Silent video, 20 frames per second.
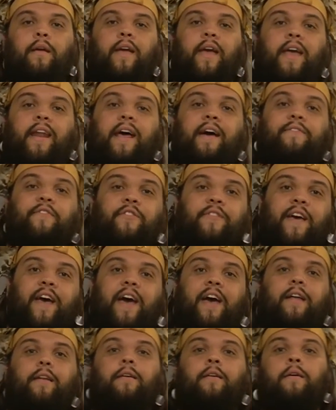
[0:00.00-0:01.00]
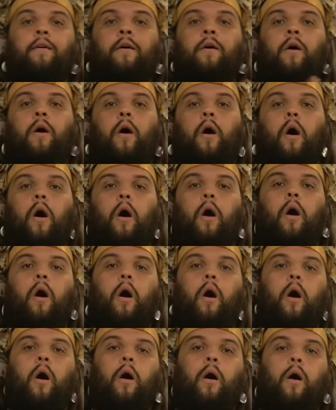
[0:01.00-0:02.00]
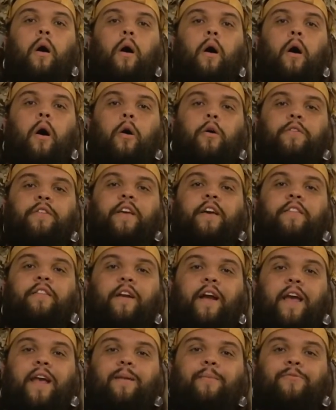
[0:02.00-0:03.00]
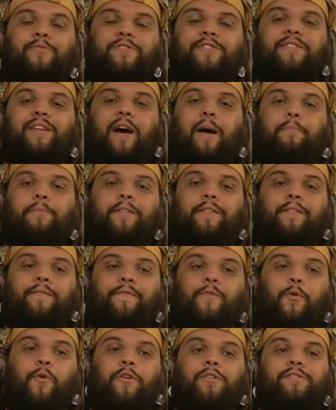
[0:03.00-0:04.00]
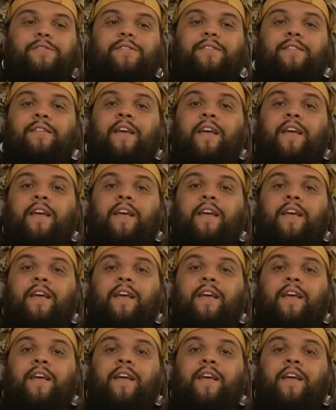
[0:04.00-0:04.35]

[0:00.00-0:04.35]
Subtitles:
And after that, all the other animals stopped in the forest,